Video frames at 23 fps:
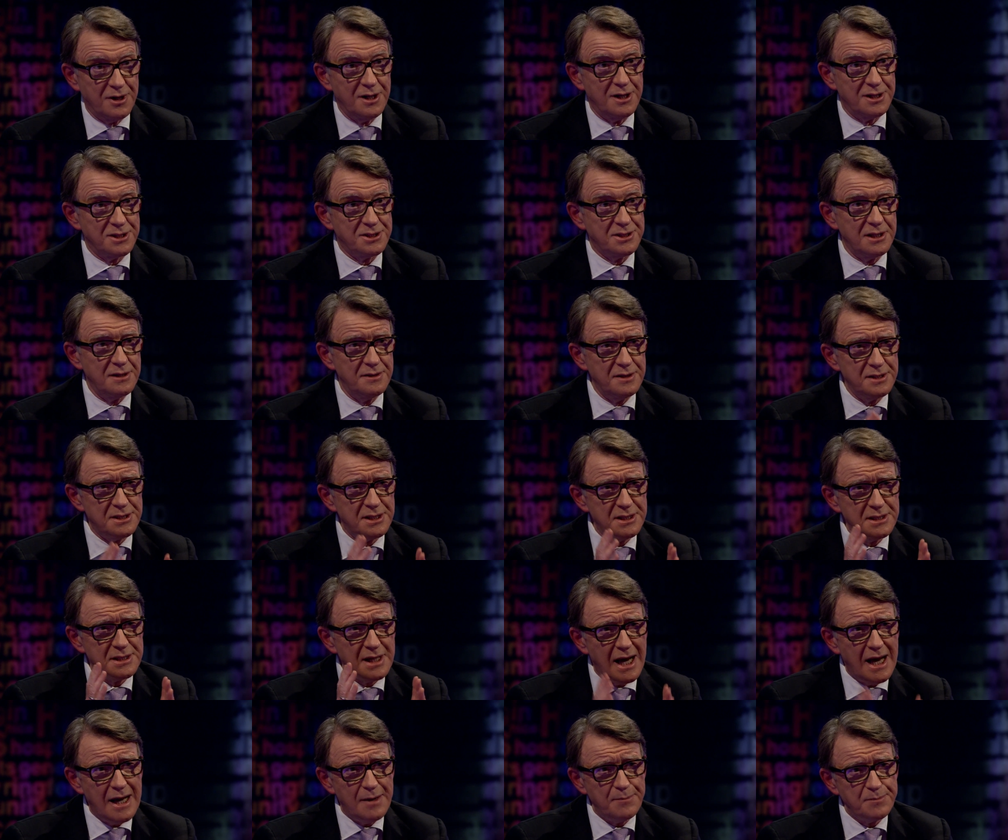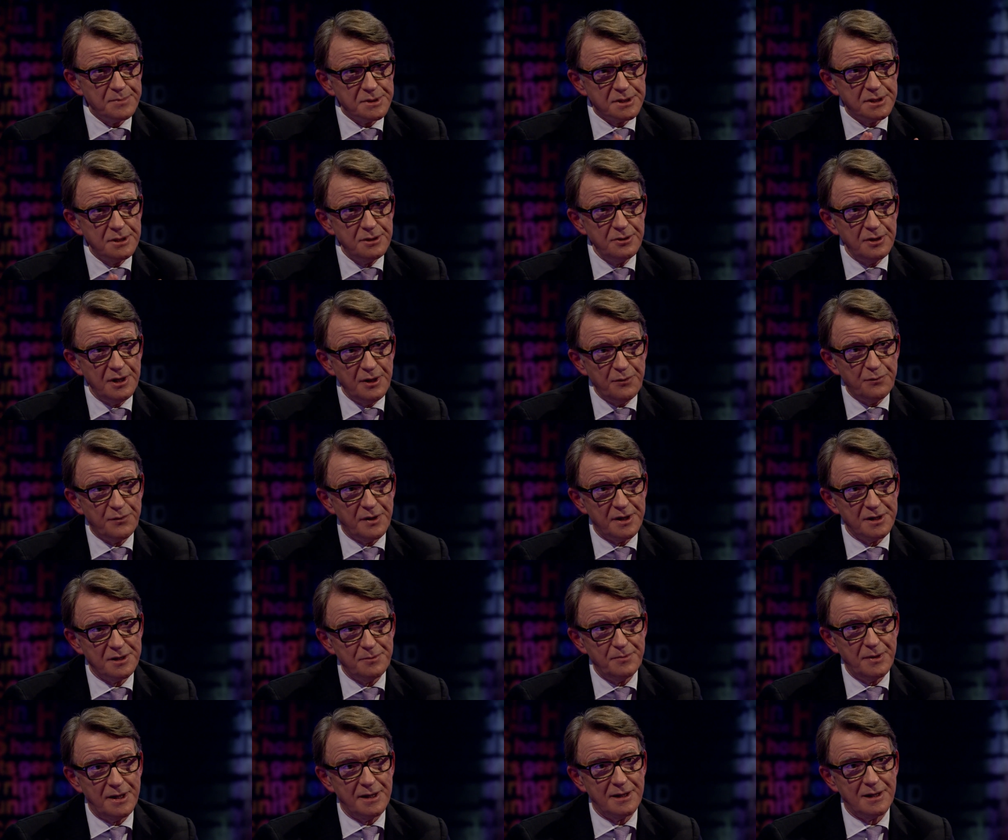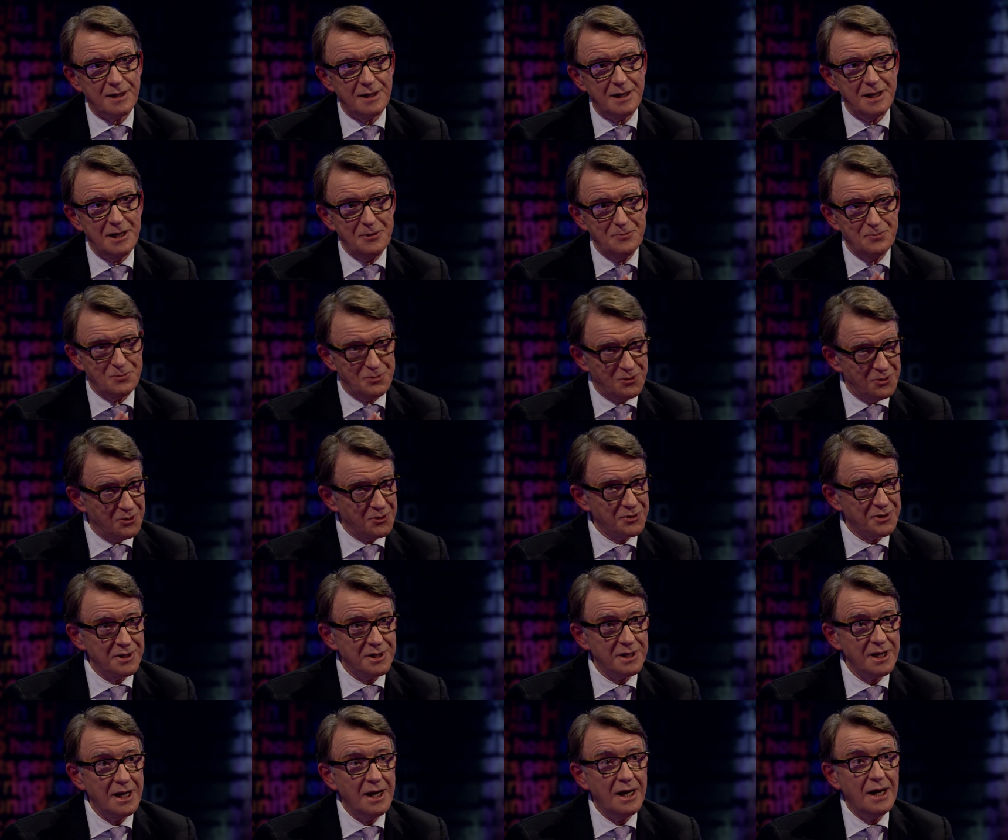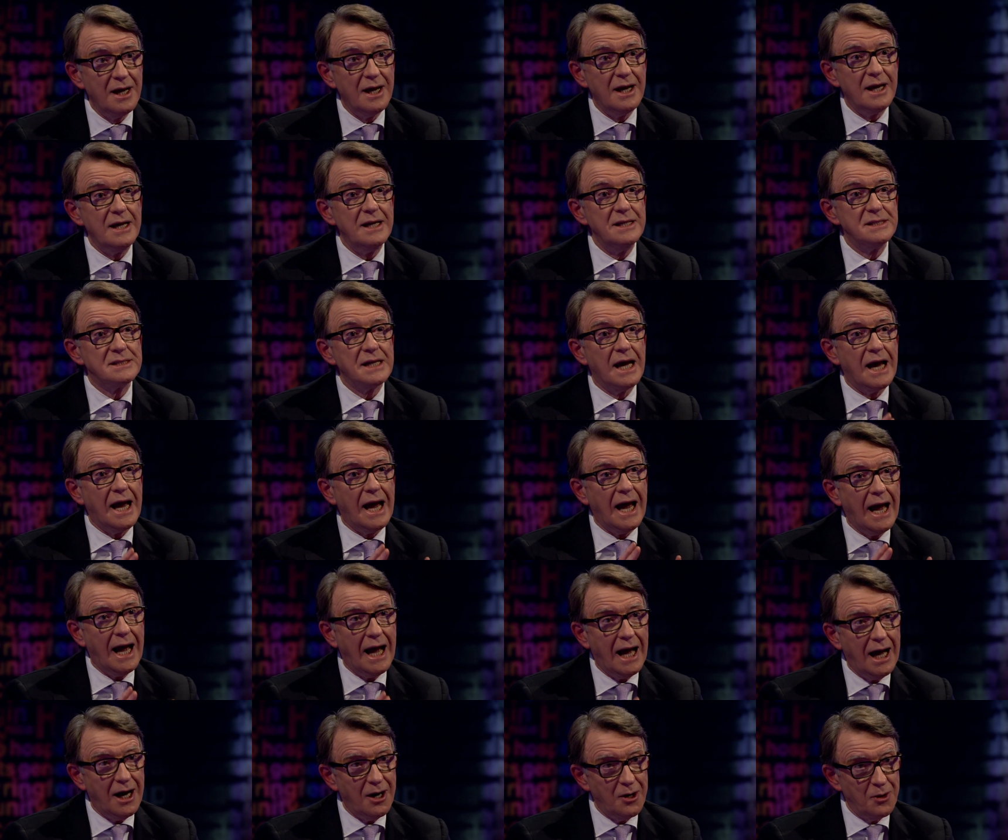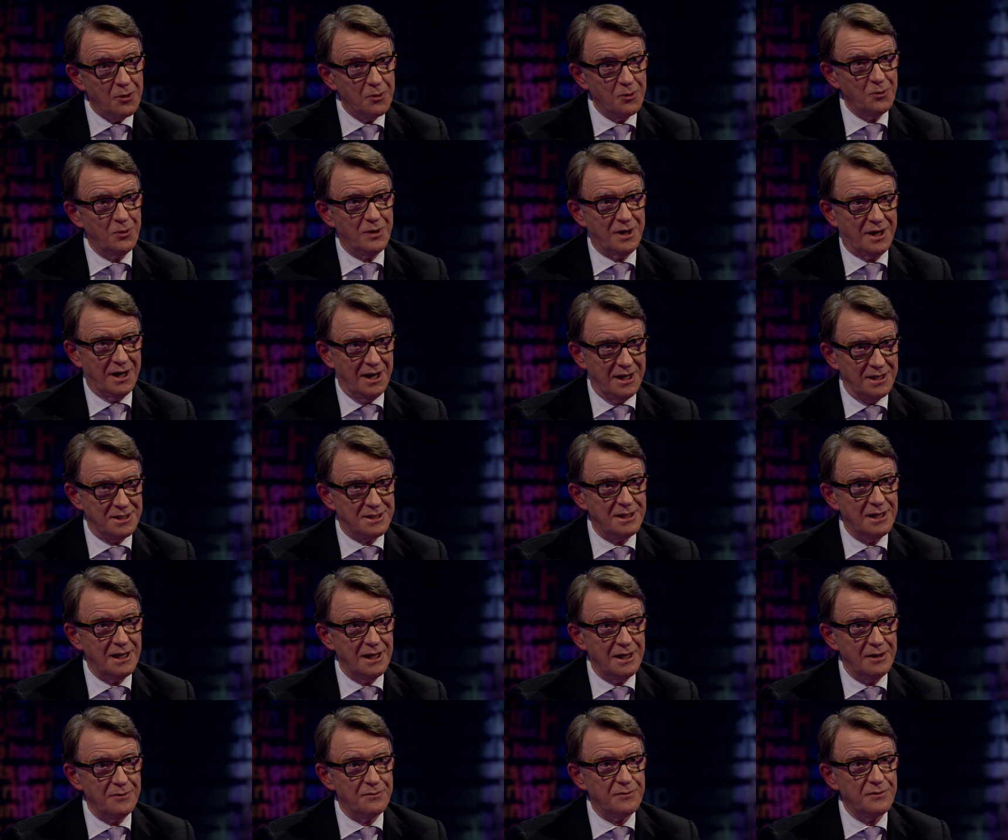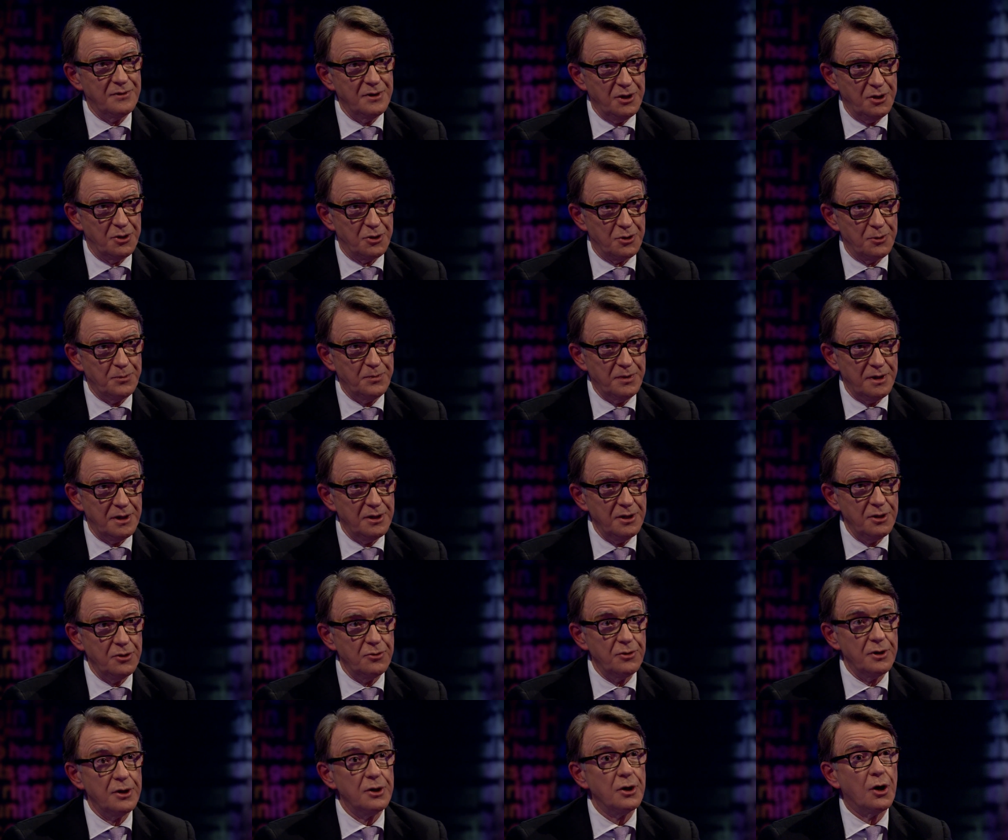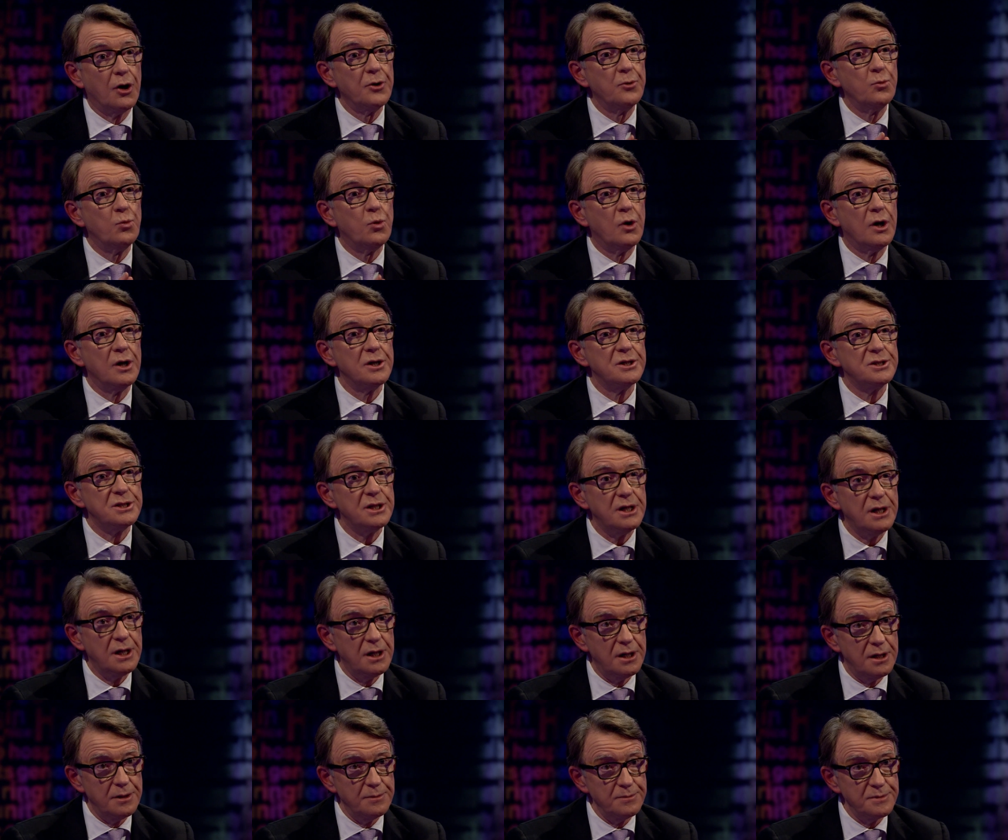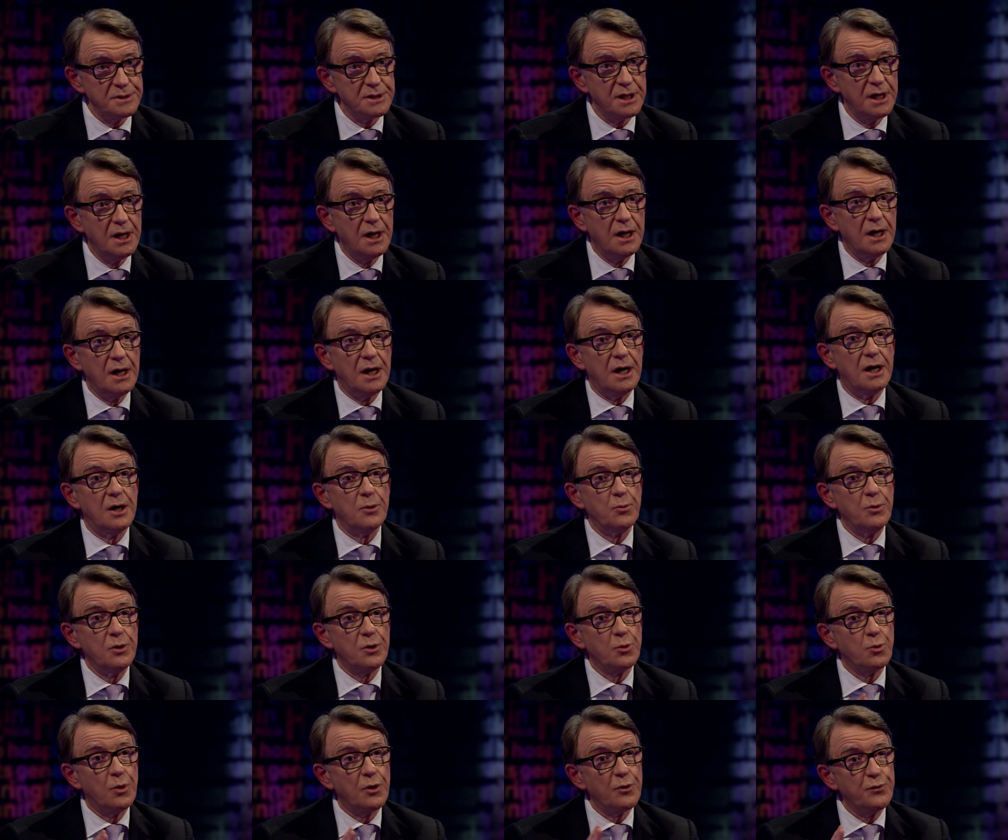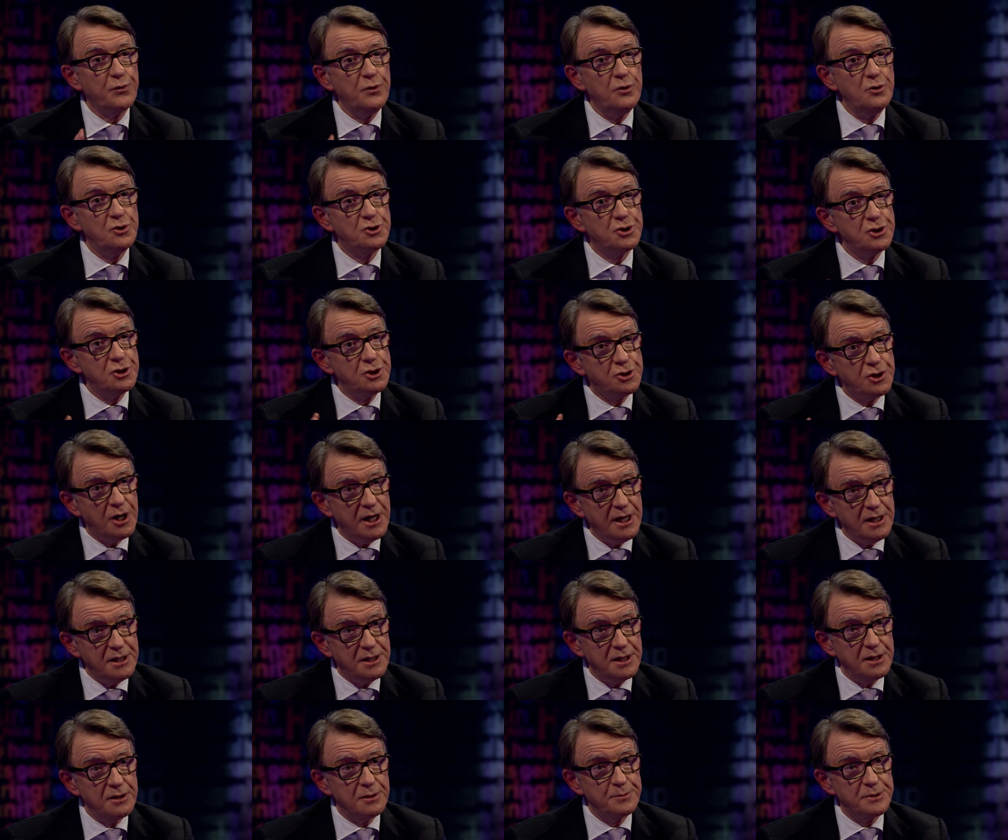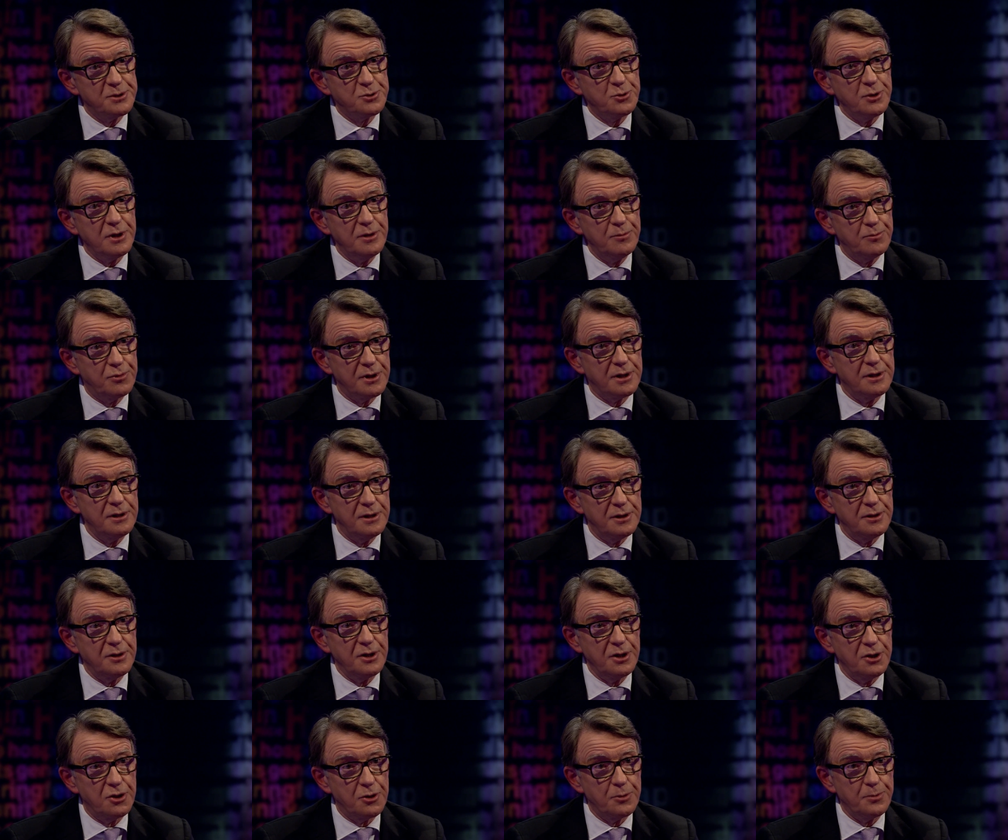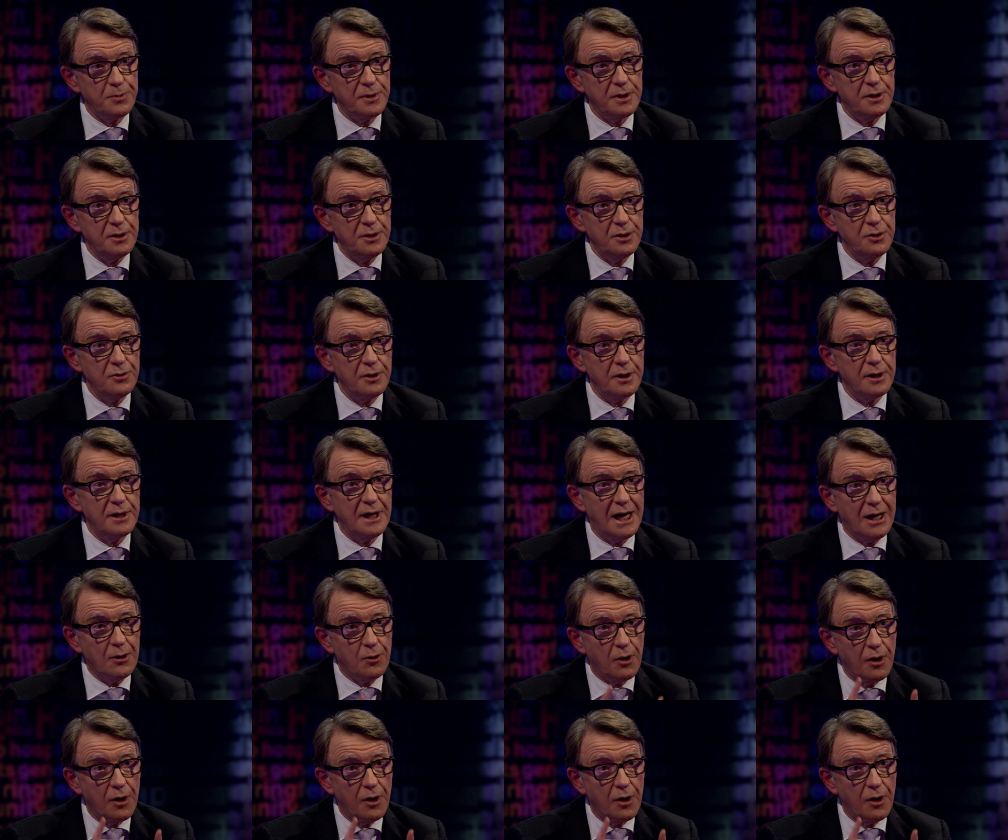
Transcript: know, Kirsty, and this is absolutely fundamentally important, is how we're going to leave the European Union, on what terms, with what future trade deal between Britain and the European Union.